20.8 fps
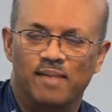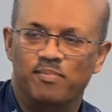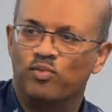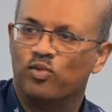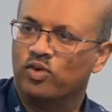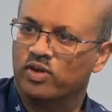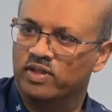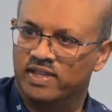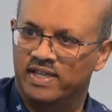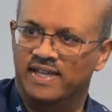
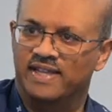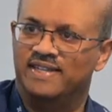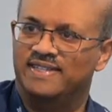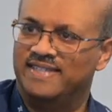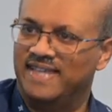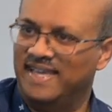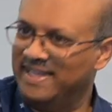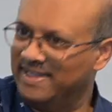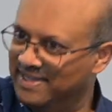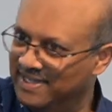I'm more
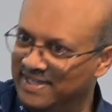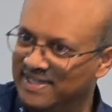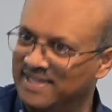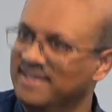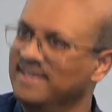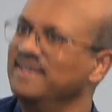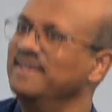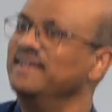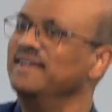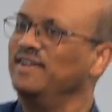the take
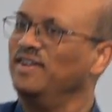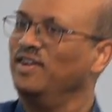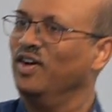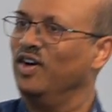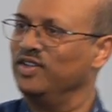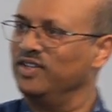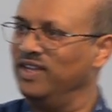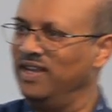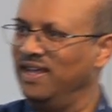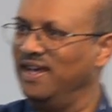the
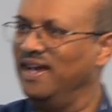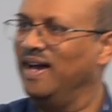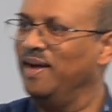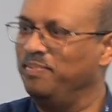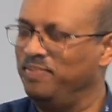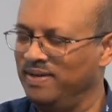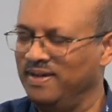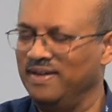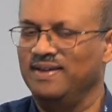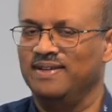gondola
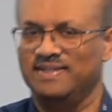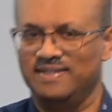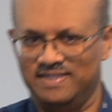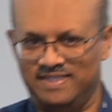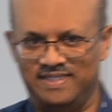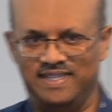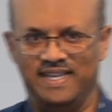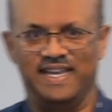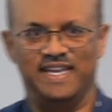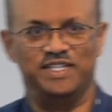up
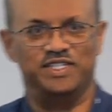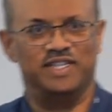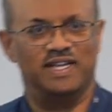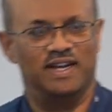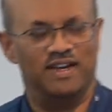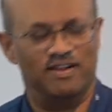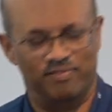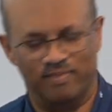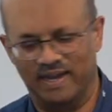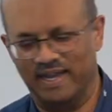
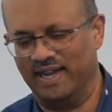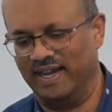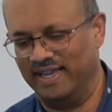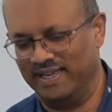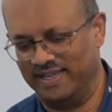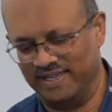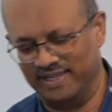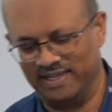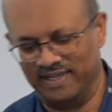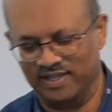stage of my
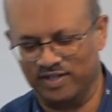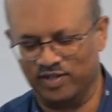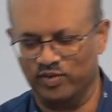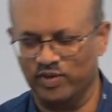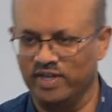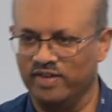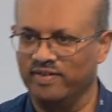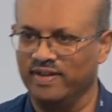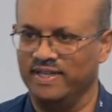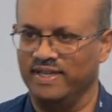hiking
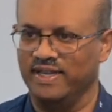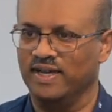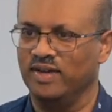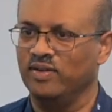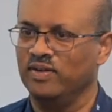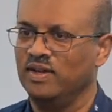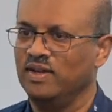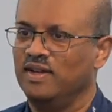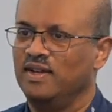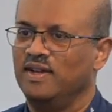career right
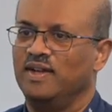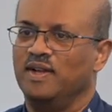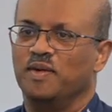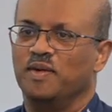now.